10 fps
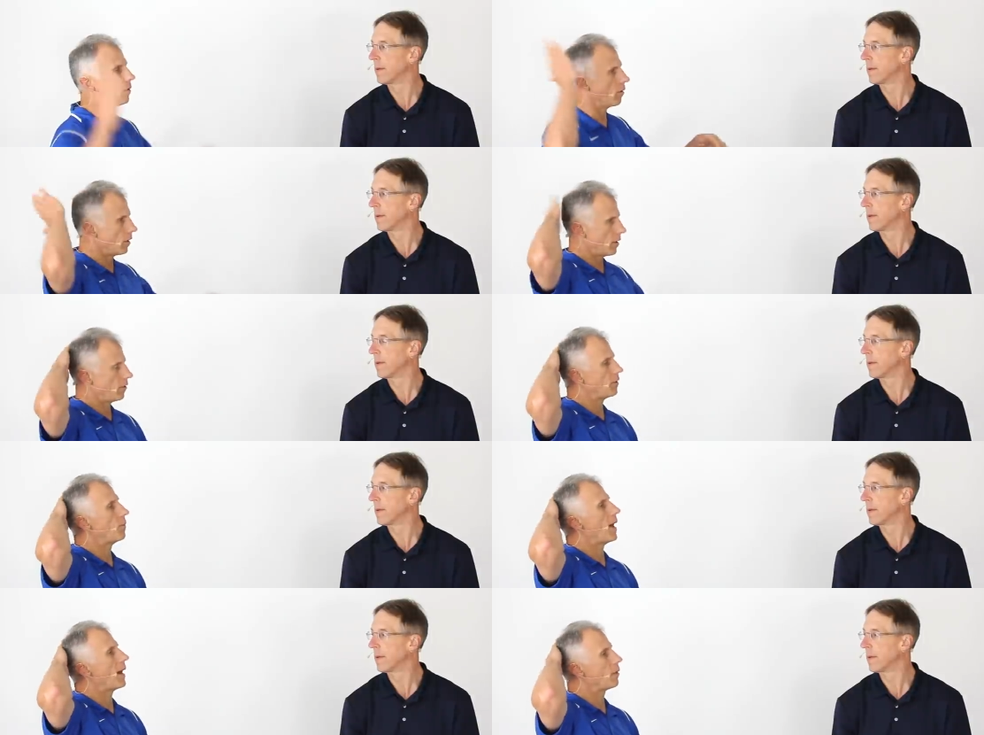Speaker 1: oriented or
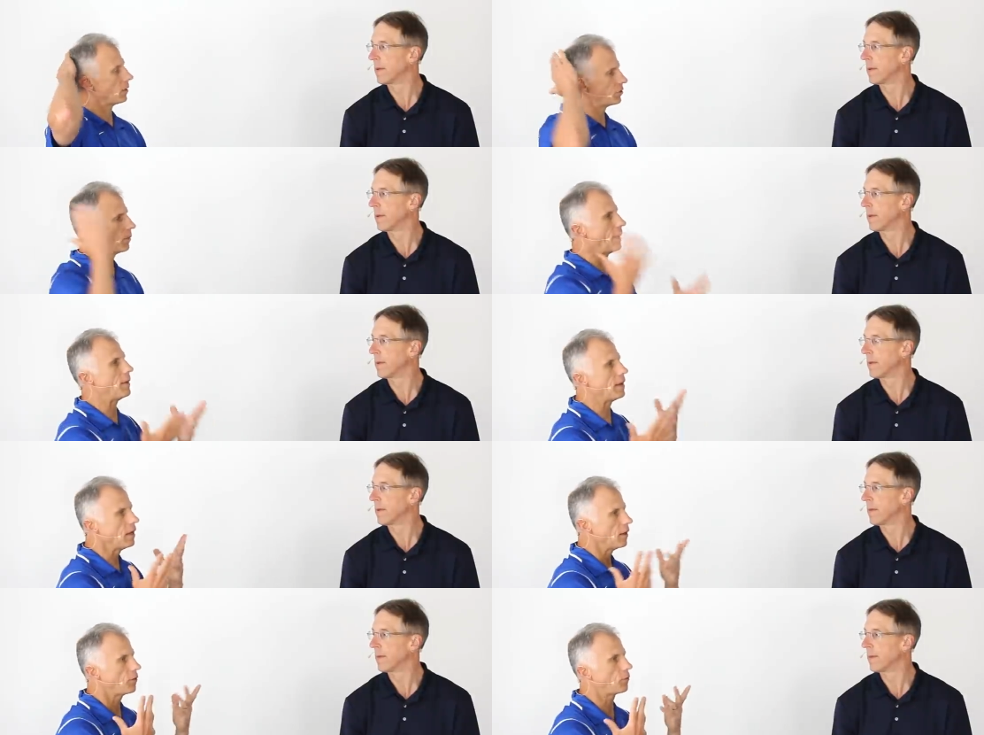backwards, maybe
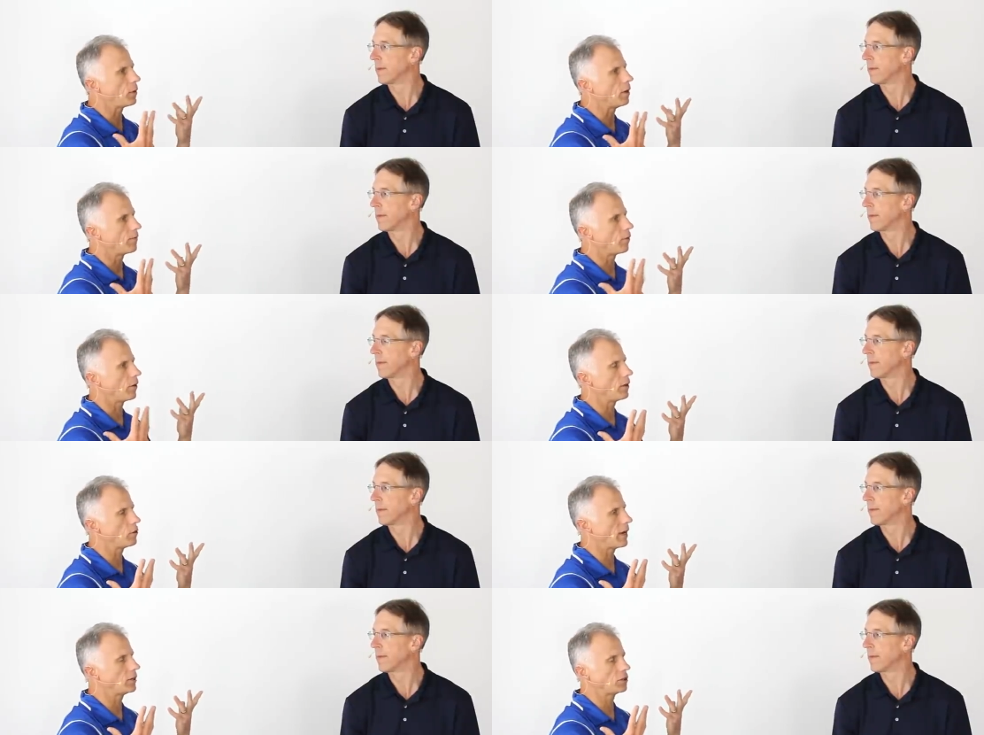three or four of the
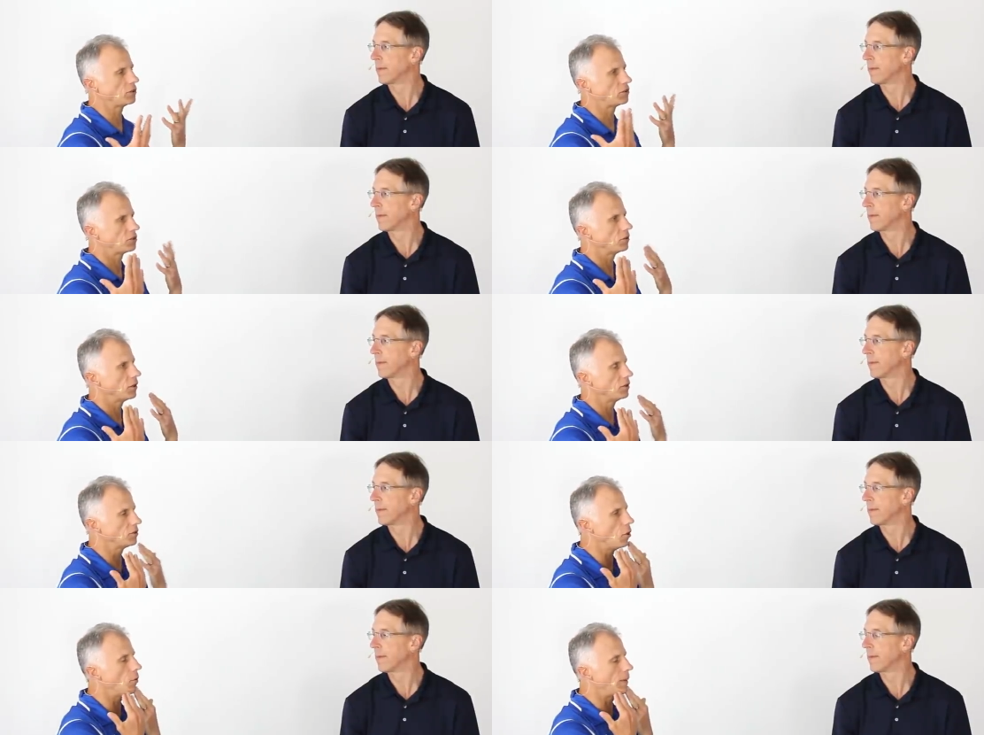directions
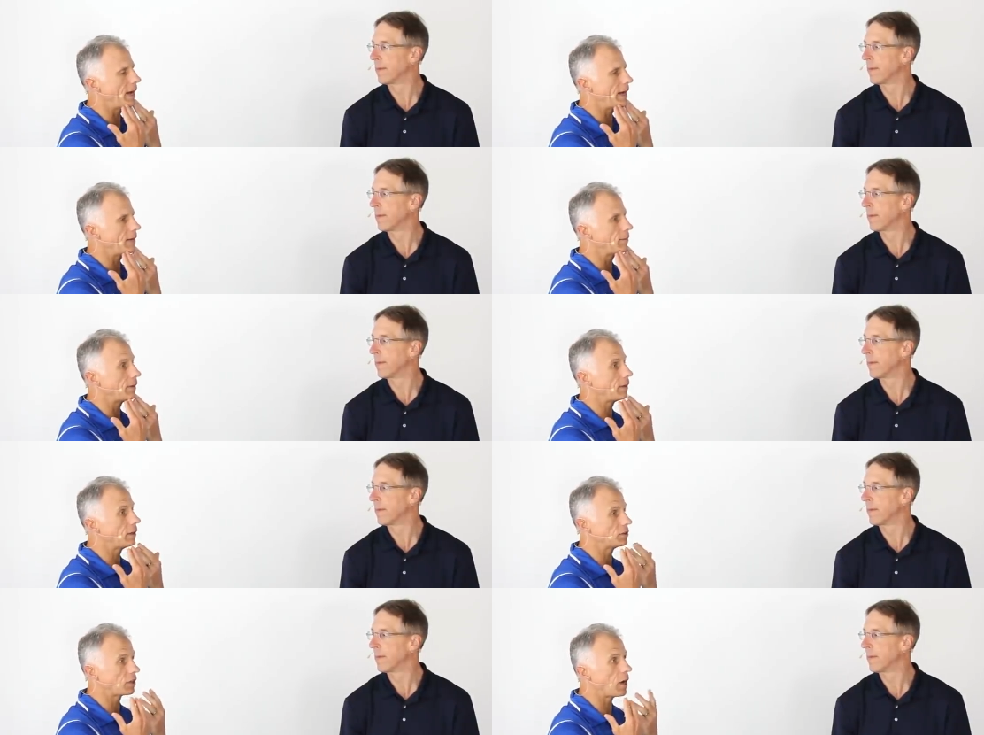is no pain, but
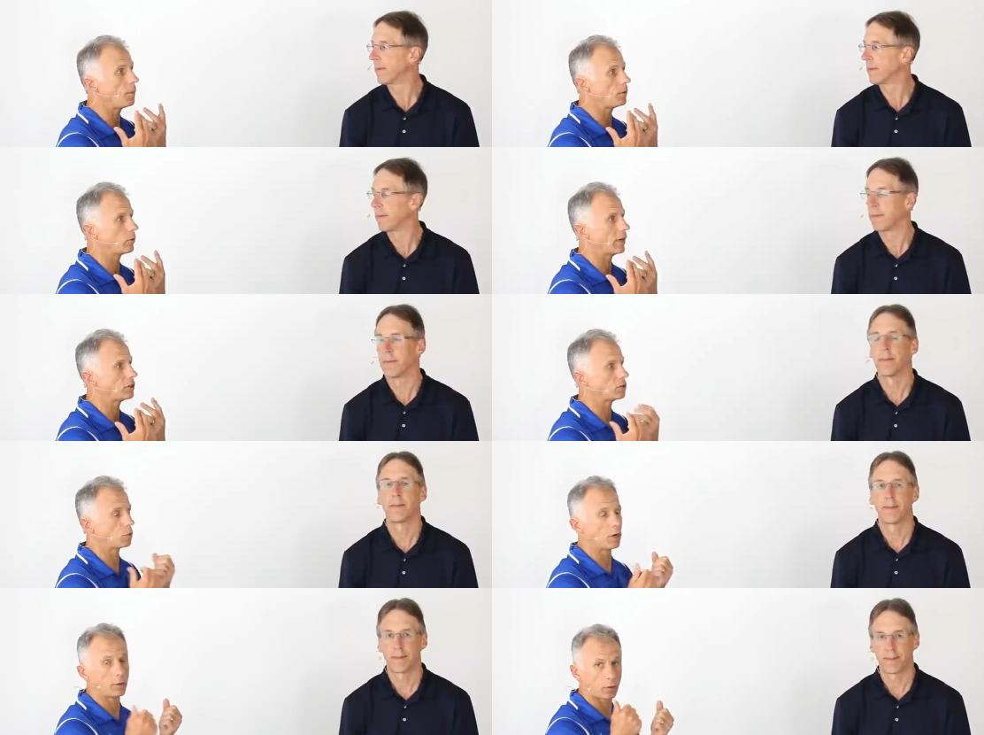there's a couple directions
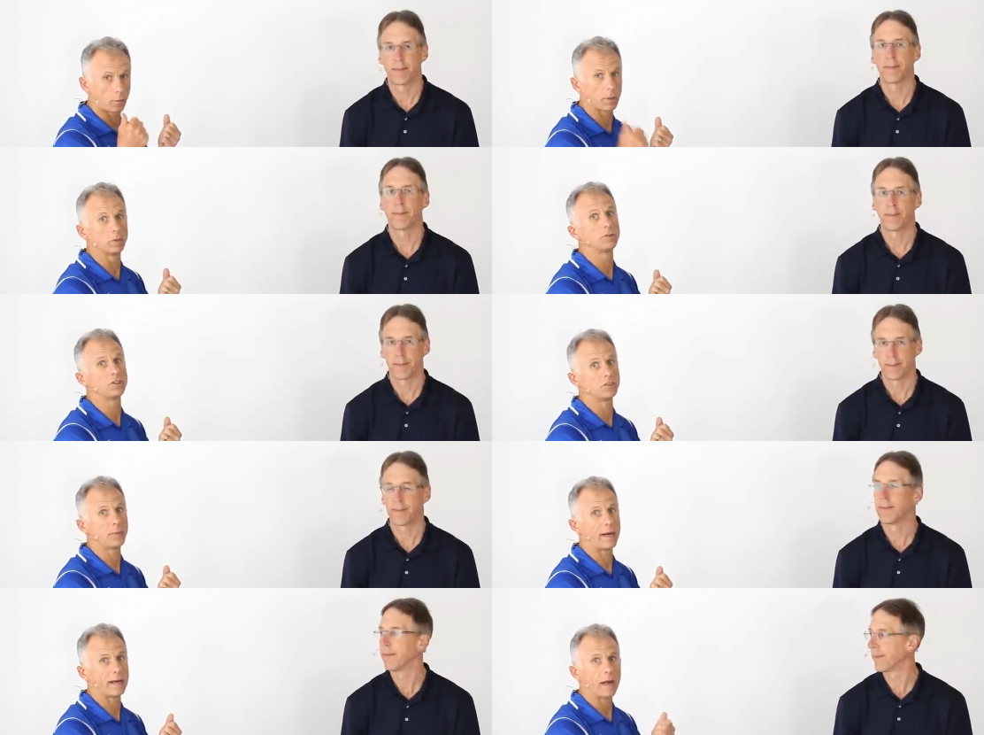where it produces
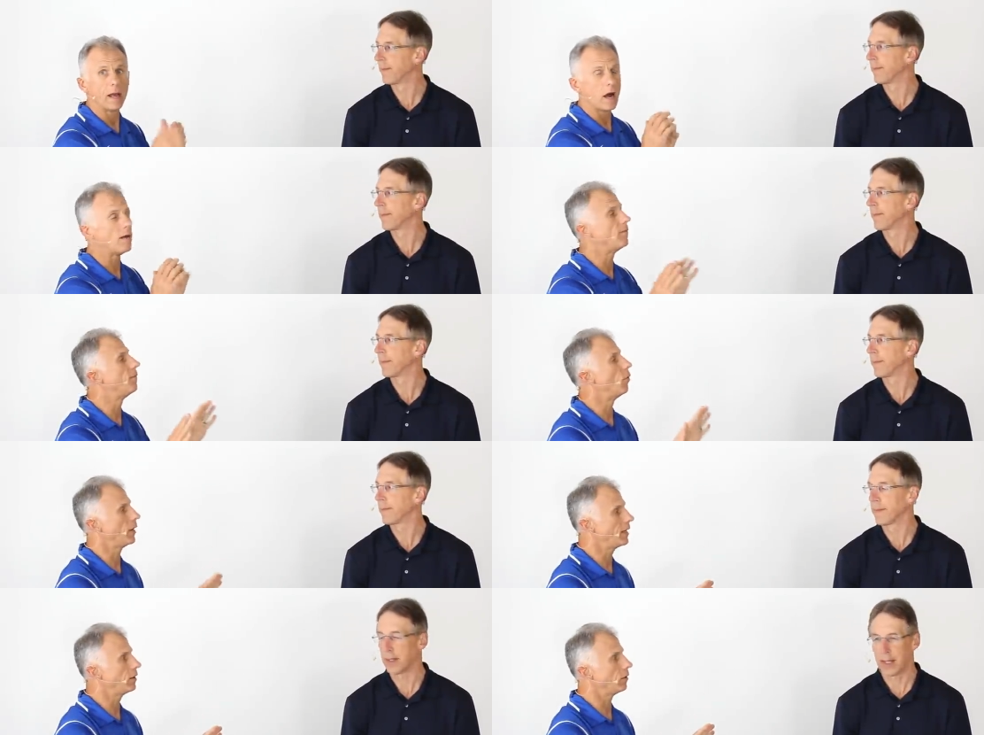pain.
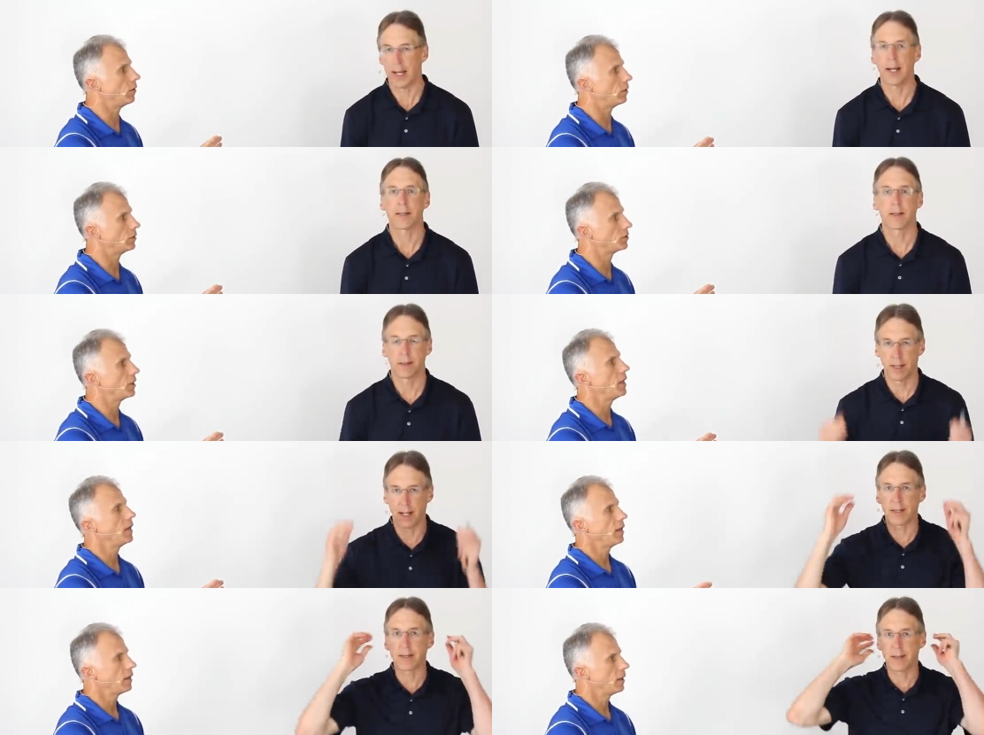Avoid those
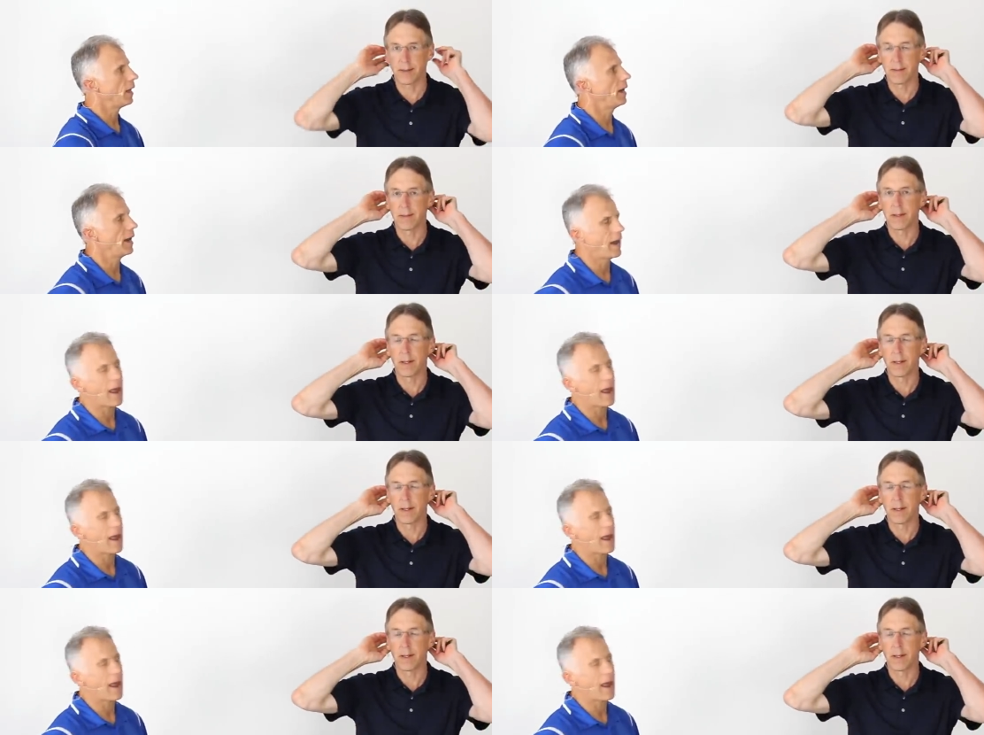Yes, less.